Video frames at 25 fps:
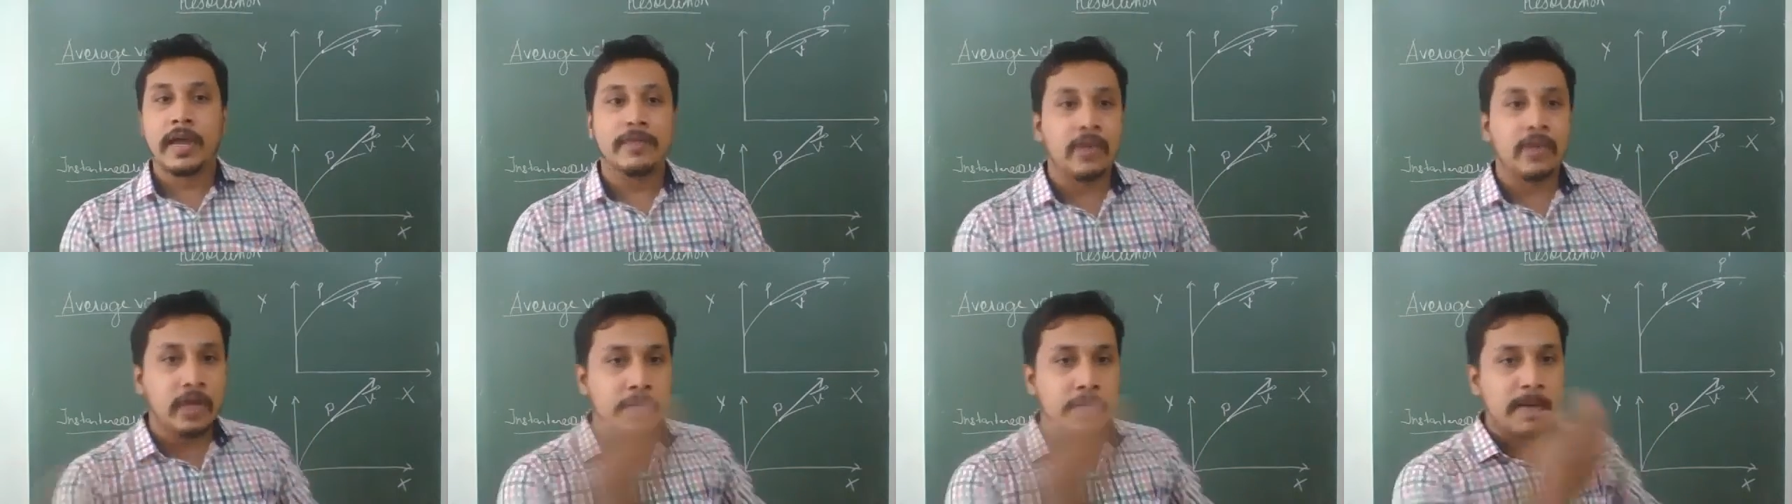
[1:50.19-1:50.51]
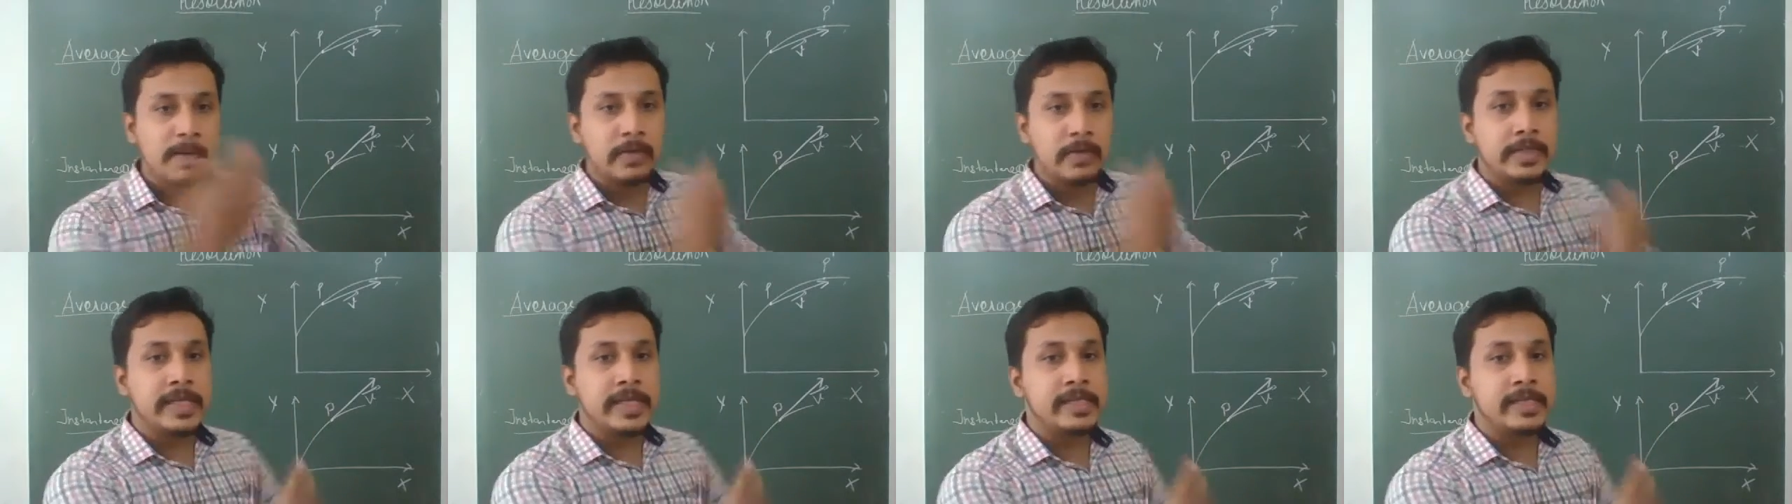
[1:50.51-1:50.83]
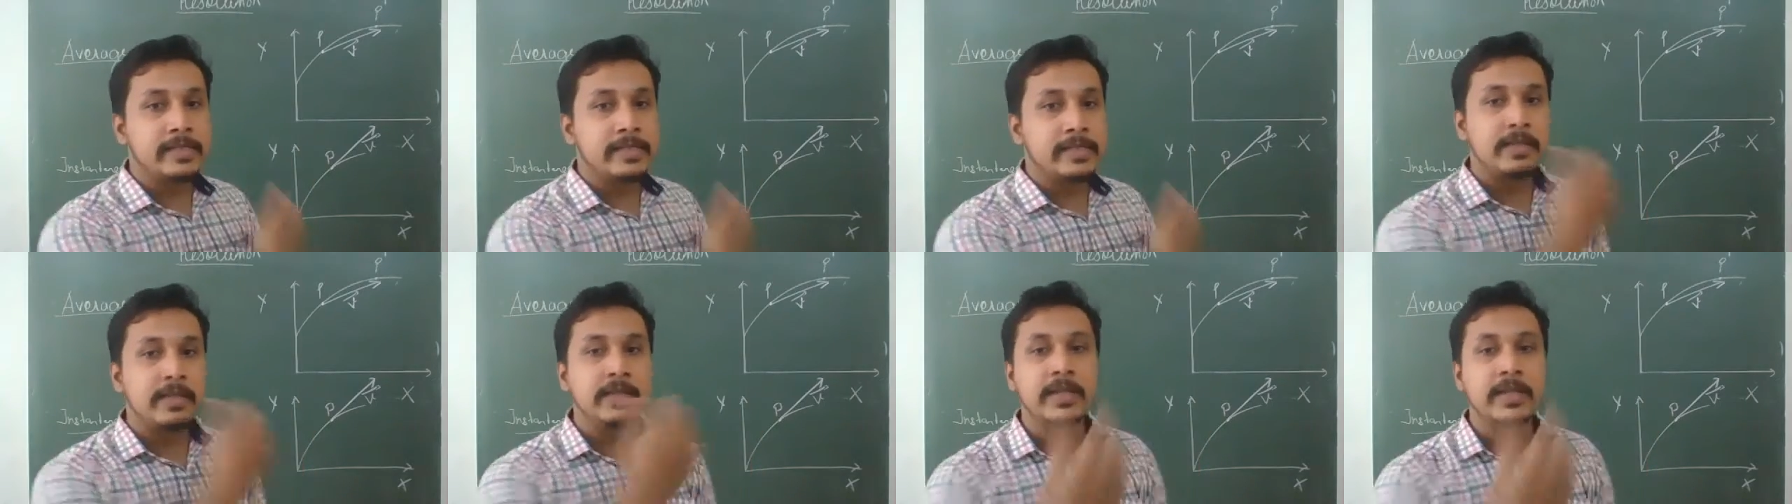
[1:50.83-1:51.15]
what about the
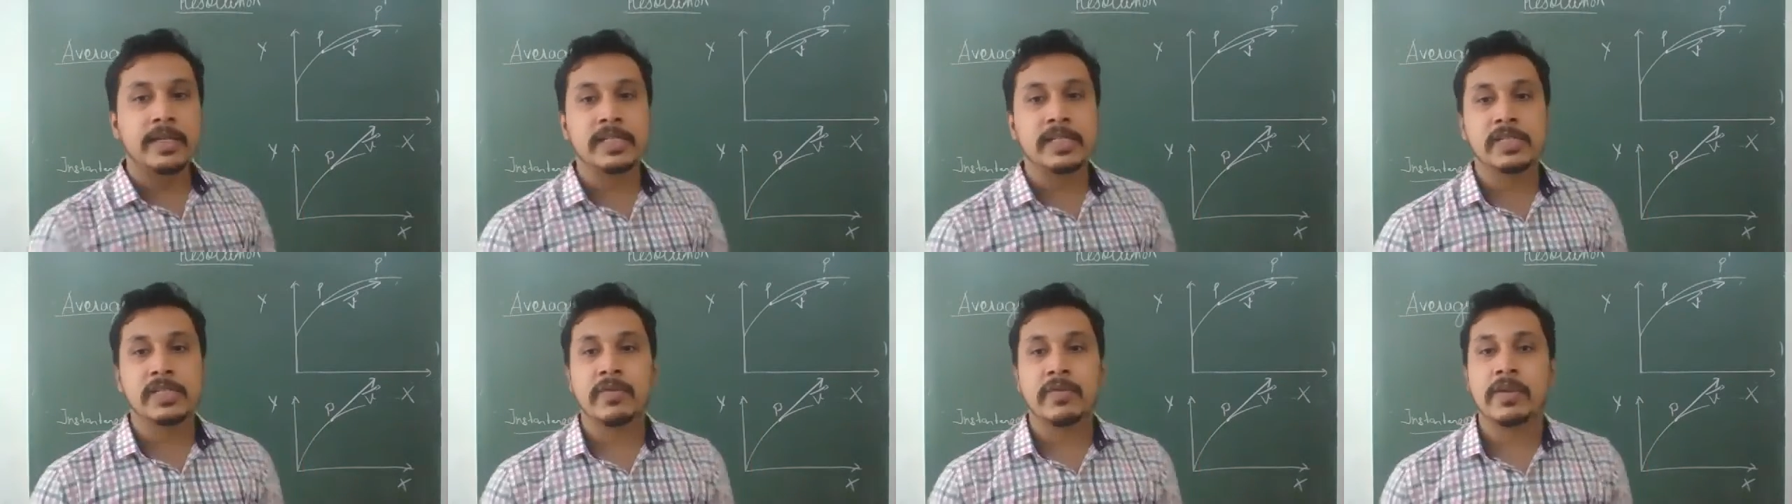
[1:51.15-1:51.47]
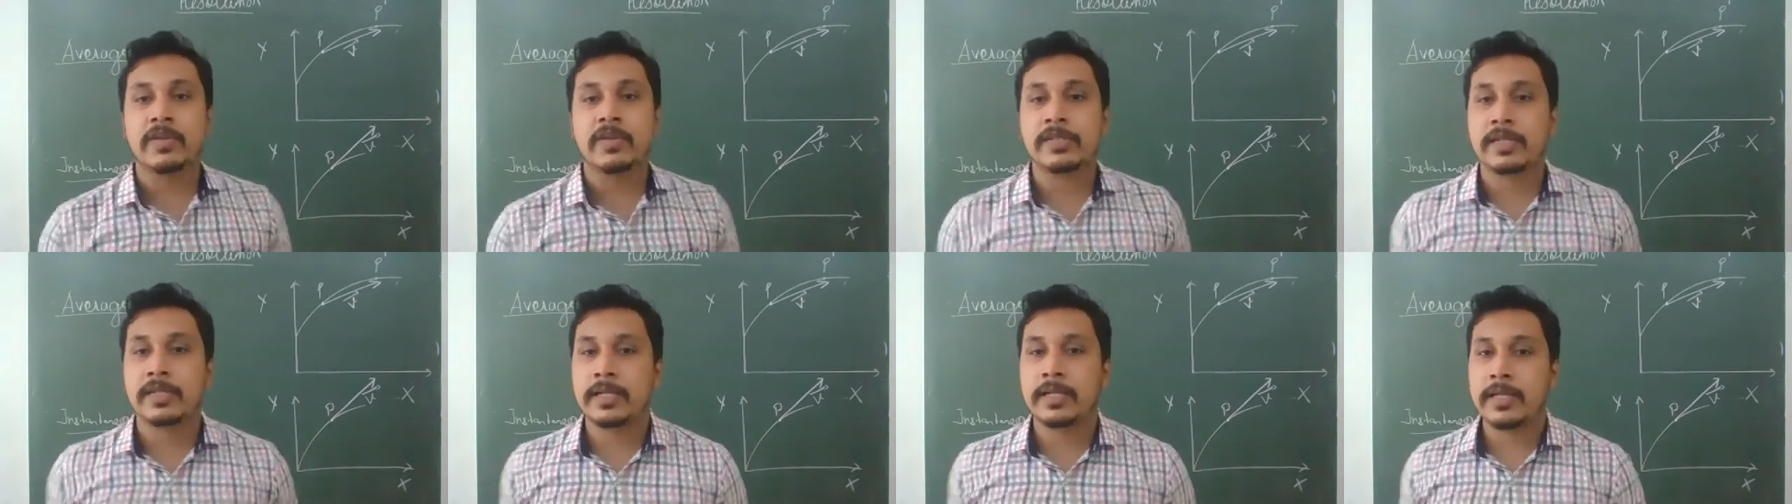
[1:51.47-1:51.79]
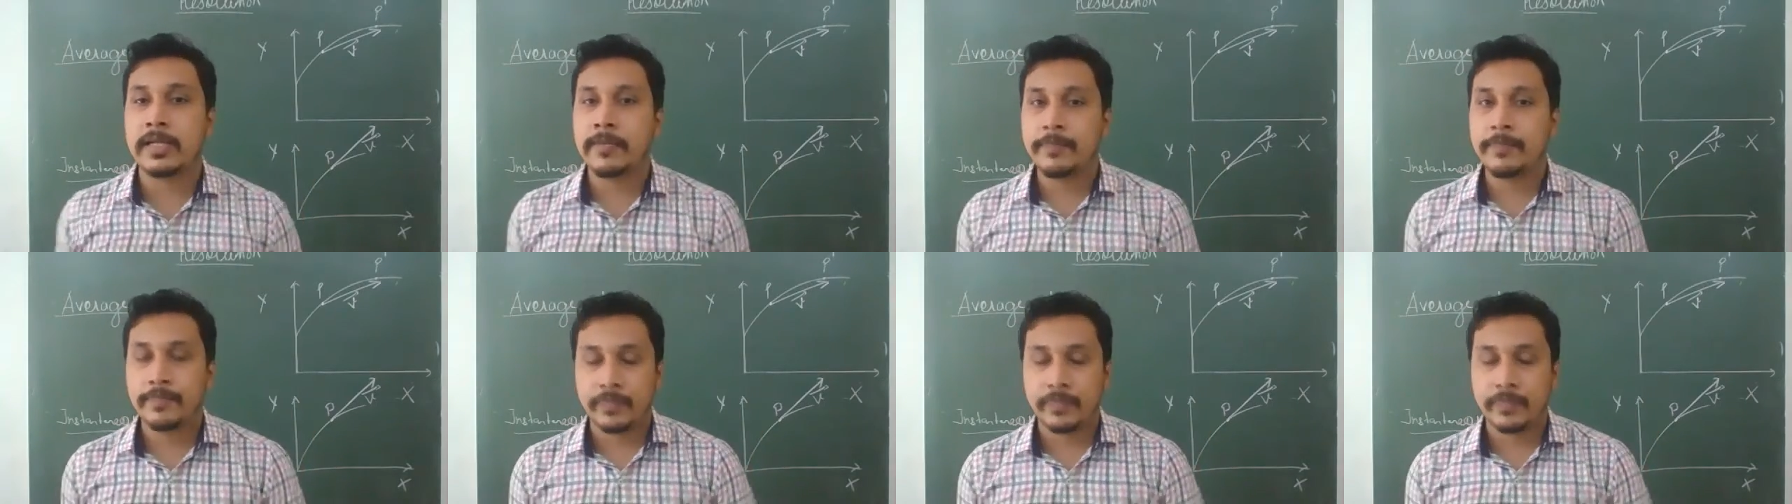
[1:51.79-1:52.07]
instantaneous velocity?